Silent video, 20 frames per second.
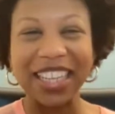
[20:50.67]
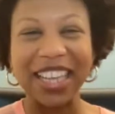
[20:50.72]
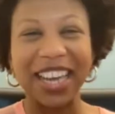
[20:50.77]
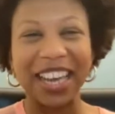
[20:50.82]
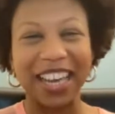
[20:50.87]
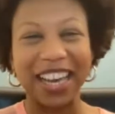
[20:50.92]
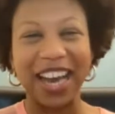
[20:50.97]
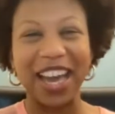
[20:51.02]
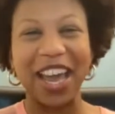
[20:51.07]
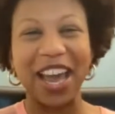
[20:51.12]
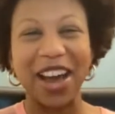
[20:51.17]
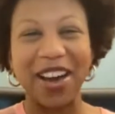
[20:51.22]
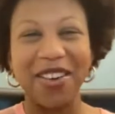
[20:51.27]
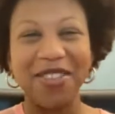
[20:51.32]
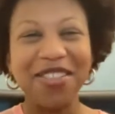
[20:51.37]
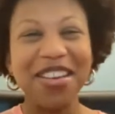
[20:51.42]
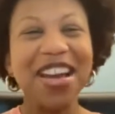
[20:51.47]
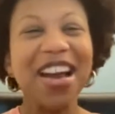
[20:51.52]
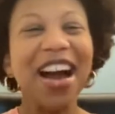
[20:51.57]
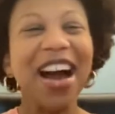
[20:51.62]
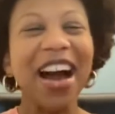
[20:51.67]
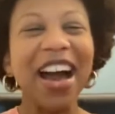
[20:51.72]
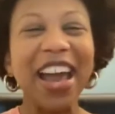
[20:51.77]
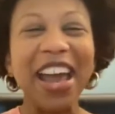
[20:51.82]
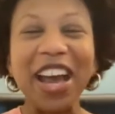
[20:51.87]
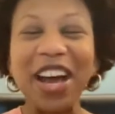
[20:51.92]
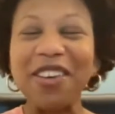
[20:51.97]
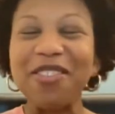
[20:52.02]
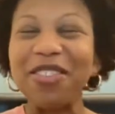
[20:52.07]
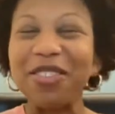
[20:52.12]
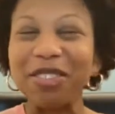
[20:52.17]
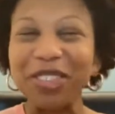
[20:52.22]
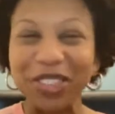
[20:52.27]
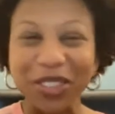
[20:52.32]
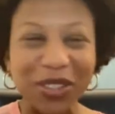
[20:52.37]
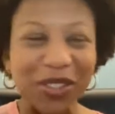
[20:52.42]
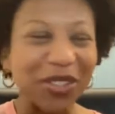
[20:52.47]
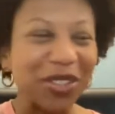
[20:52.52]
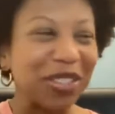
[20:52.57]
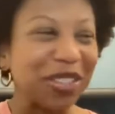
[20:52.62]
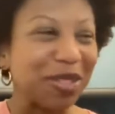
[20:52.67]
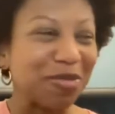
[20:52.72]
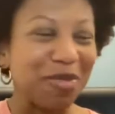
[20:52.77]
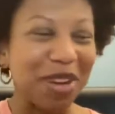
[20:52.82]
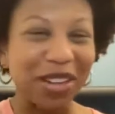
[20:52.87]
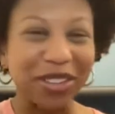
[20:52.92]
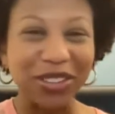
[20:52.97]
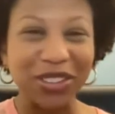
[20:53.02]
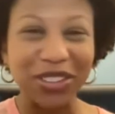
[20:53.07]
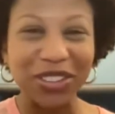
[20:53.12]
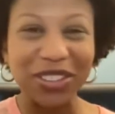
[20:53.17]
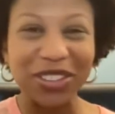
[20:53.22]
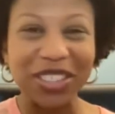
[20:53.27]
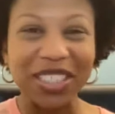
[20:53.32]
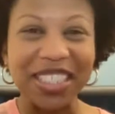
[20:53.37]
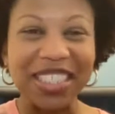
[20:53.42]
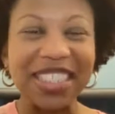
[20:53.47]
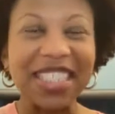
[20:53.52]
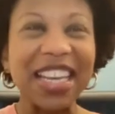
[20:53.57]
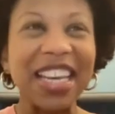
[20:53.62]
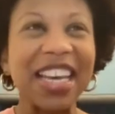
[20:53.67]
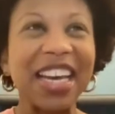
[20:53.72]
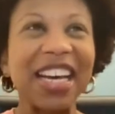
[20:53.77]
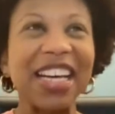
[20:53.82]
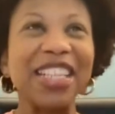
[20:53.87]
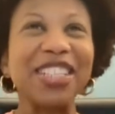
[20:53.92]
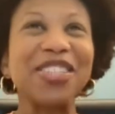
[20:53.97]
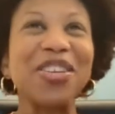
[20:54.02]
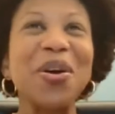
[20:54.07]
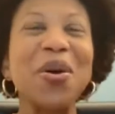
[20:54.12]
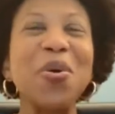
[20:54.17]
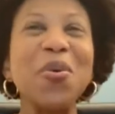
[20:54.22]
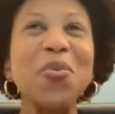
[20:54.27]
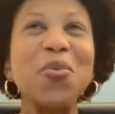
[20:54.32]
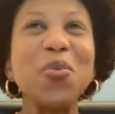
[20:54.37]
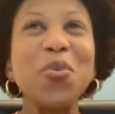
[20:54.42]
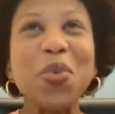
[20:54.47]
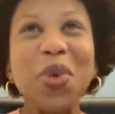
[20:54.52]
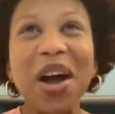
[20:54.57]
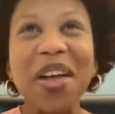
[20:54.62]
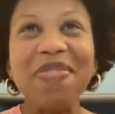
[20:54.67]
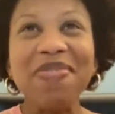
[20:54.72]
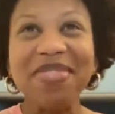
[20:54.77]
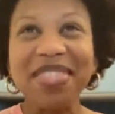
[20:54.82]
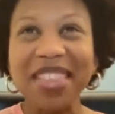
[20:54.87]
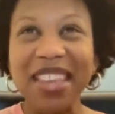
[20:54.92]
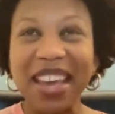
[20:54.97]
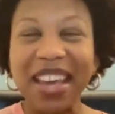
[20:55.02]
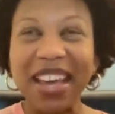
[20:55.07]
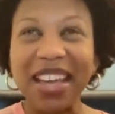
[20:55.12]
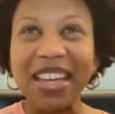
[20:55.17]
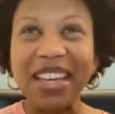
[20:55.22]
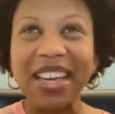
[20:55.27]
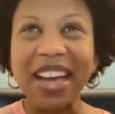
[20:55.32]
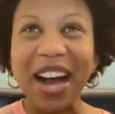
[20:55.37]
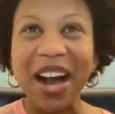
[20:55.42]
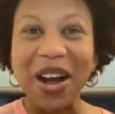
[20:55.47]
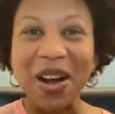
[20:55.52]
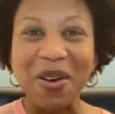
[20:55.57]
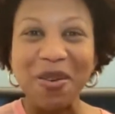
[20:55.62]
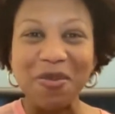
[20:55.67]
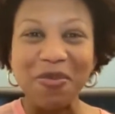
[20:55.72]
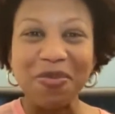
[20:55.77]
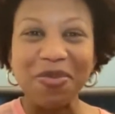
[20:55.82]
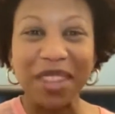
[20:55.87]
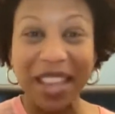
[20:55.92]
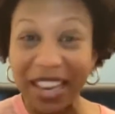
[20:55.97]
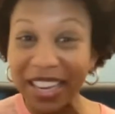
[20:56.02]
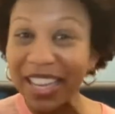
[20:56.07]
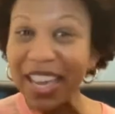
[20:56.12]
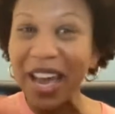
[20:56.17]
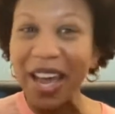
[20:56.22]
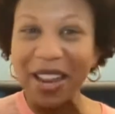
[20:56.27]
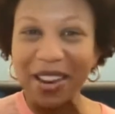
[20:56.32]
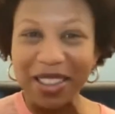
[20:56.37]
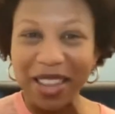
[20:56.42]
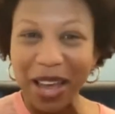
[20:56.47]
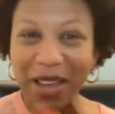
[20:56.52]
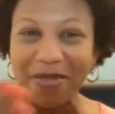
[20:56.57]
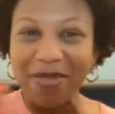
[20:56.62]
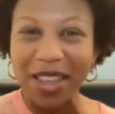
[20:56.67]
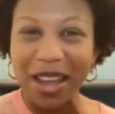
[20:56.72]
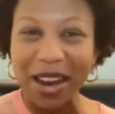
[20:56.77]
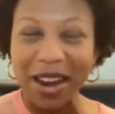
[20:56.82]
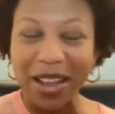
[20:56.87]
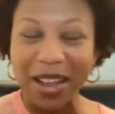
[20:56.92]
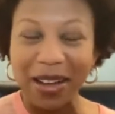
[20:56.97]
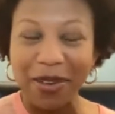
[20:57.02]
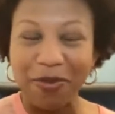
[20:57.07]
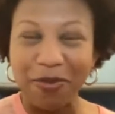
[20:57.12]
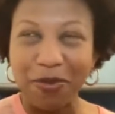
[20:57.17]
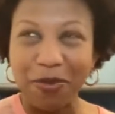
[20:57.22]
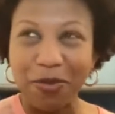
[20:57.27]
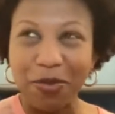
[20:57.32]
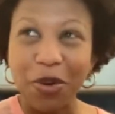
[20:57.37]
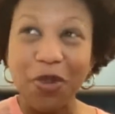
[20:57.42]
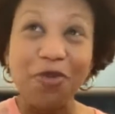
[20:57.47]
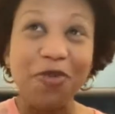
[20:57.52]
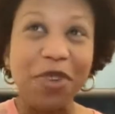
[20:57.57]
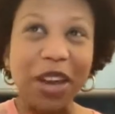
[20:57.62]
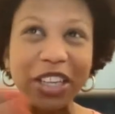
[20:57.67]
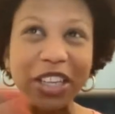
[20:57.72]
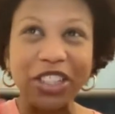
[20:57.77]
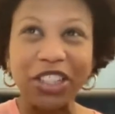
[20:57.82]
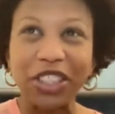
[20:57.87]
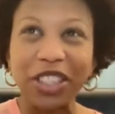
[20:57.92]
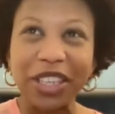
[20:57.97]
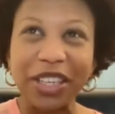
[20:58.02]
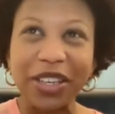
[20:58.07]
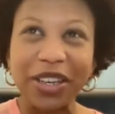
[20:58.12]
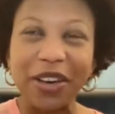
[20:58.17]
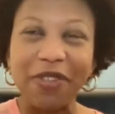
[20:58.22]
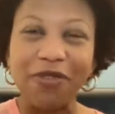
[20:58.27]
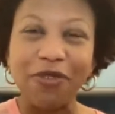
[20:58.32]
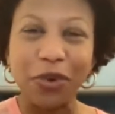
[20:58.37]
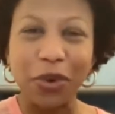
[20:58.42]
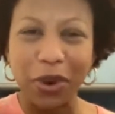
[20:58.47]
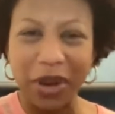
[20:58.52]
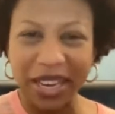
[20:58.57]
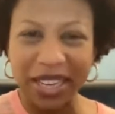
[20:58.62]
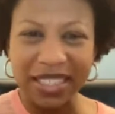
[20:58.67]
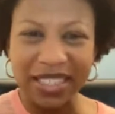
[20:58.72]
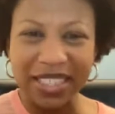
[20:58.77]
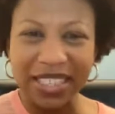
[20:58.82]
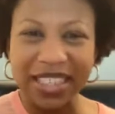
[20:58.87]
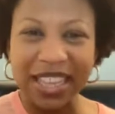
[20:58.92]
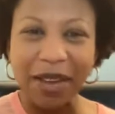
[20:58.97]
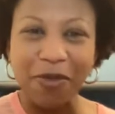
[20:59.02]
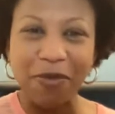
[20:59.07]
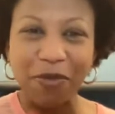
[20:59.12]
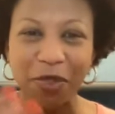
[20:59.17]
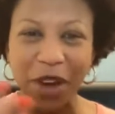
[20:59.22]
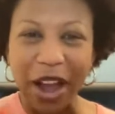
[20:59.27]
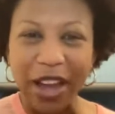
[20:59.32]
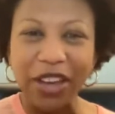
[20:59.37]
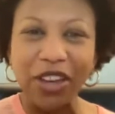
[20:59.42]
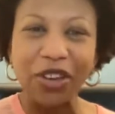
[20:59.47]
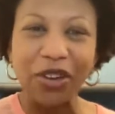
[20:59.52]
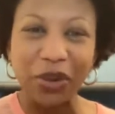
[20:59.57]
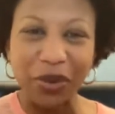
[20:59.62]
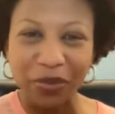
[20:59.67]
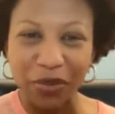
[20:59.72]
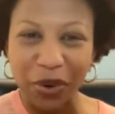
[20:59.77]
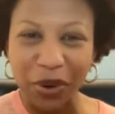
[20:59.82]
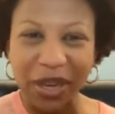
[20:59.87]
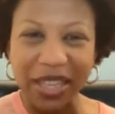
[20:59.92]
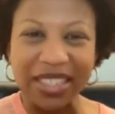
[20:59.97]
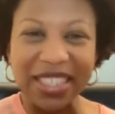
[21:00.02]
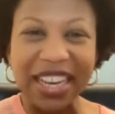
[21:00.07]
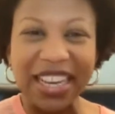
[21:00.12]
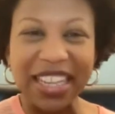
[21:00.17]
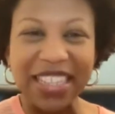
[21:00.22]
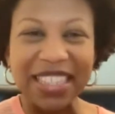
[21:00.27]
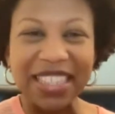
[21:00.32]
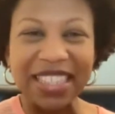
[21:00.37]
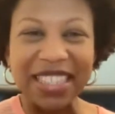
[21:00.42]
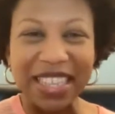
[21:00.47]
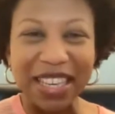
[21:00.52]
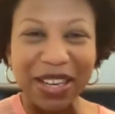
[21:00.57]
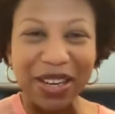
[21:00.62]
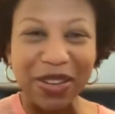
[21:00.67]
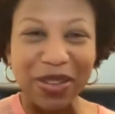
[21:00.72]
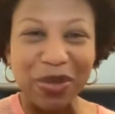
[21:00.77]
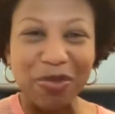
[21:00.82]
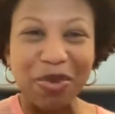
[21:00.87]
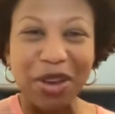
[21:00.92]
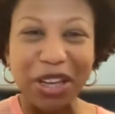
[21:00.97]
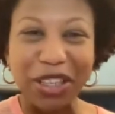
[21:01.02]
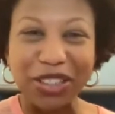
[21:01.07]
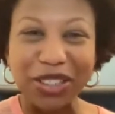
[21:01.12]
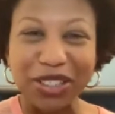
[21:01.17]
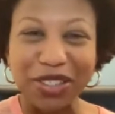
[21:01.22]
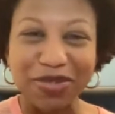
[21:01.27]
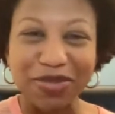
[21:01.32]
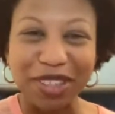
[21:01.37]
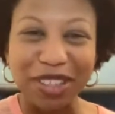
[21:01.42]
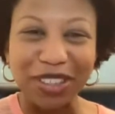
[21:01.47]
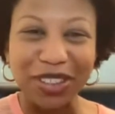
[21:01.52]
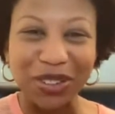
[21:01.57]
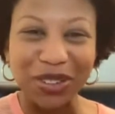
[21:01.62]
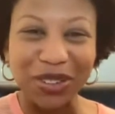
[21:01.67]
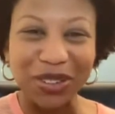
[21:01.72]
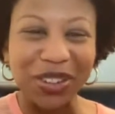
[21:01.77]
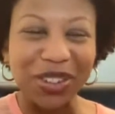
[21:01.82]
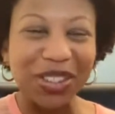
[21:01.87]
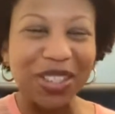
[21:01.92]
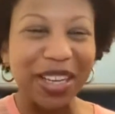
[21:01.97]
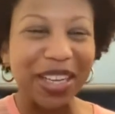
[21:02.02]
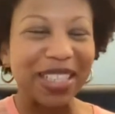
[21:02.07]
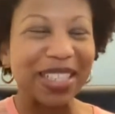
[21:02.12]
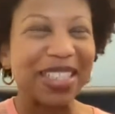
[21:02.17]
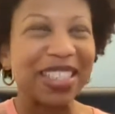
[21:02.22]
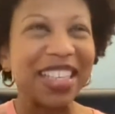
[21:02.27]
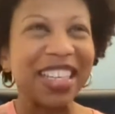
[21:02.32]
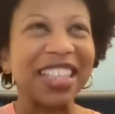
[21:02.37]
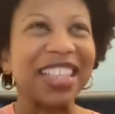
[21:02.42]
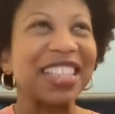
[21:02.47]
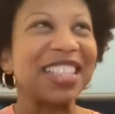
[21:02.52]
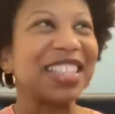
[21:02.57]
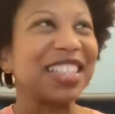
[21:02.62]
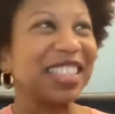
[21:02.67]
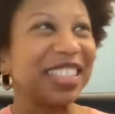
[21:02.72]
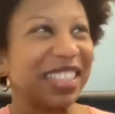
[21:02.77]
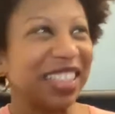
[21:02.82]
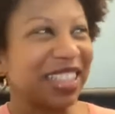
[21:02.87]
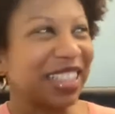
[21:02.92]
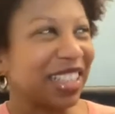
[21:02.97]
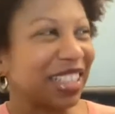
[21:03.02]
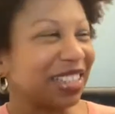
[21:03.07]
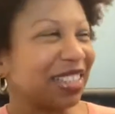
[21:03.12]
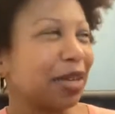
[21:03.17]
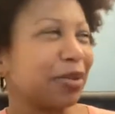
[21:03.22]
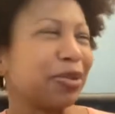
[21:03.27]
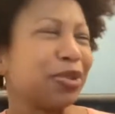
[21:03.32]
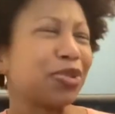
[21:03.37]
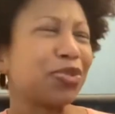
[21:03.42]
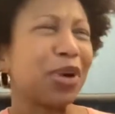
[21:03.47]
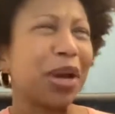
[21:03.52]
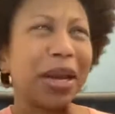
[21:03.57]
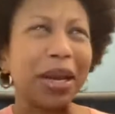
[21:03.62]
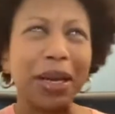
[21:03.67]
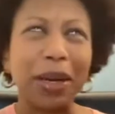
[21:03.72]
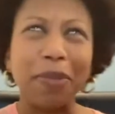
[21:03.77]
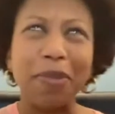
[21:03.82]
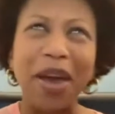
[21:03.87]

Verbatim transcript: Wow. like I have, journals upon journals. And one thing, um, again, that, that perfection of voice, like that finding your voice. I can see it in the pages of my journal. I can see like the silly things I was writing